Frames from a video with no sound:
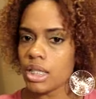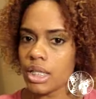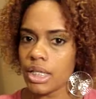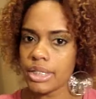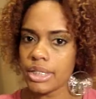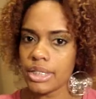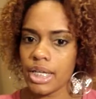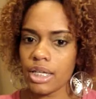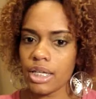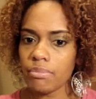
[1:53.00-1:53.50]
and
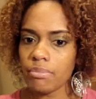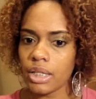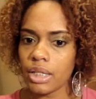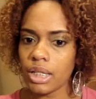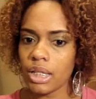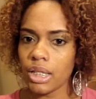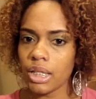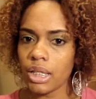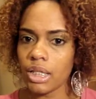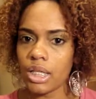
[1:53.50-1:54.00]
they checked
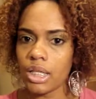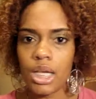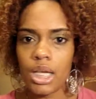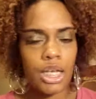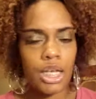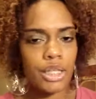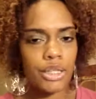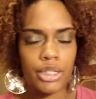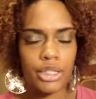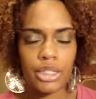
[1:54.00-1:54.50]
me in,
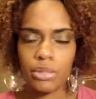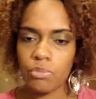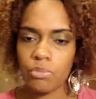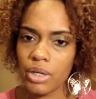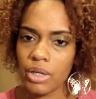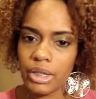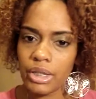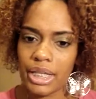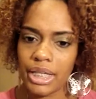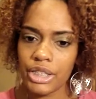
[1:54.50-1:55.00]
and this
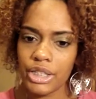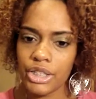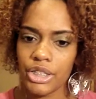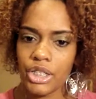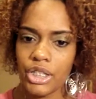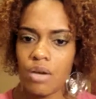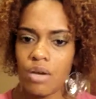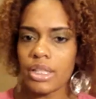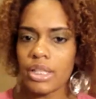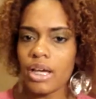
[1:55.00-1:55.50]
one lady,
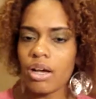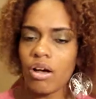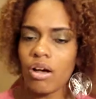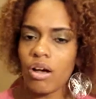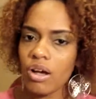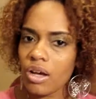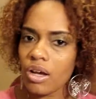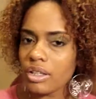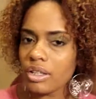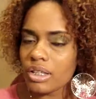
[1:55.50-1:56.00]
she always like,
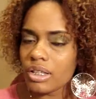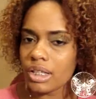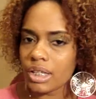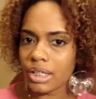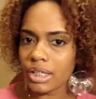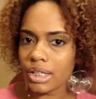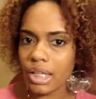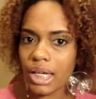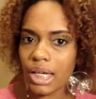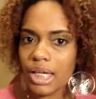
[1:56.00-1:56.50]
"Oh, you
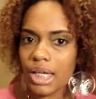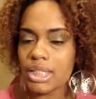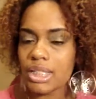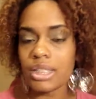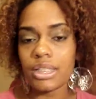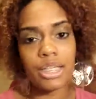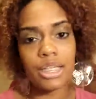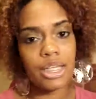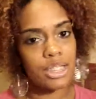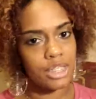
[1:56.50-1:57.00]
looking nice."
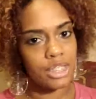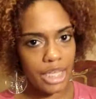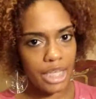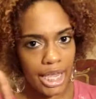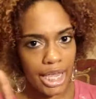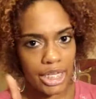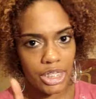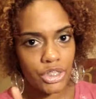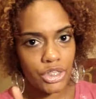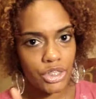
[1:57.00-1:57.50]
Yes,
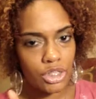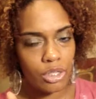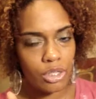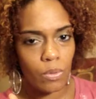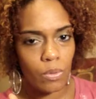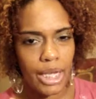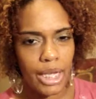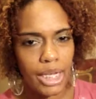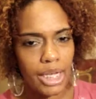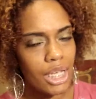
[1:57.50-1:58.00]
they're Asian,
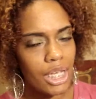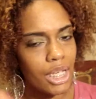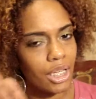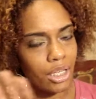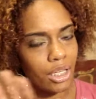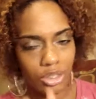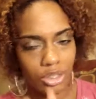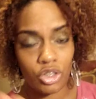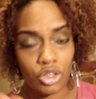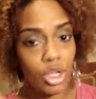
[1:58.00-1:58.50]
okay?
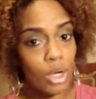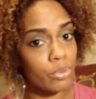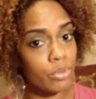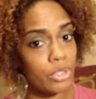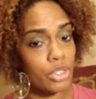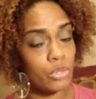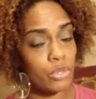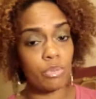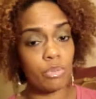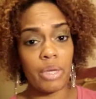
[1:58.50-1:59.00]
No
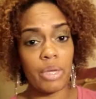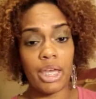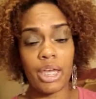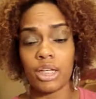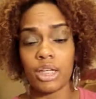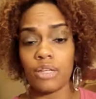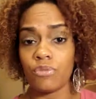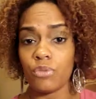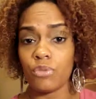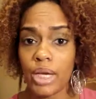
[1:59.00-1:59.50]
disrespect,
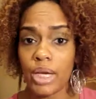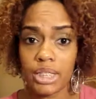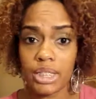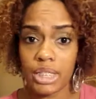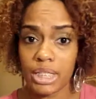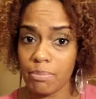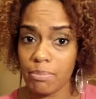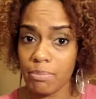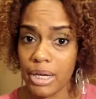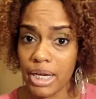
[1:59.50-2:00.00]
and if you
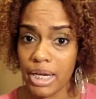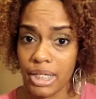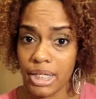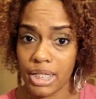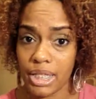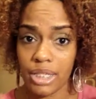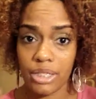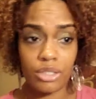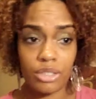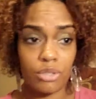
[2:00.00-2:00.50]
ask
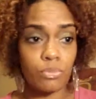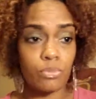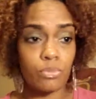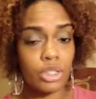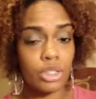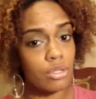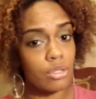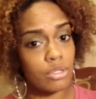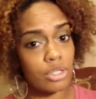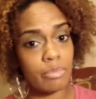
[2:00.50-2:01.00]
anybody that is
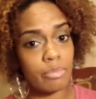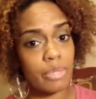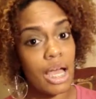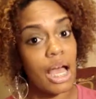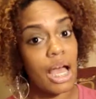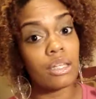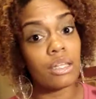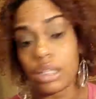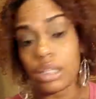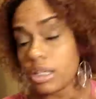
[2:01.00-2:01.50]
really close to me,
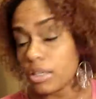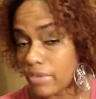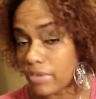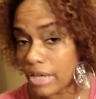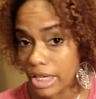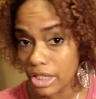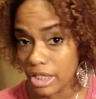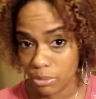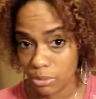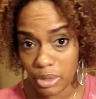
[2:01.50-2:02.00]
I love
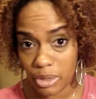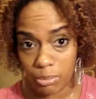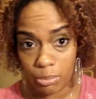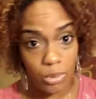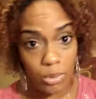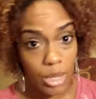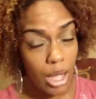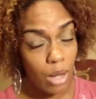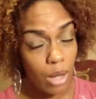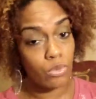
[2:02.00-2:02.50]
Asian
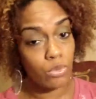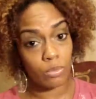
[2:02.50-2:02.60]
people. I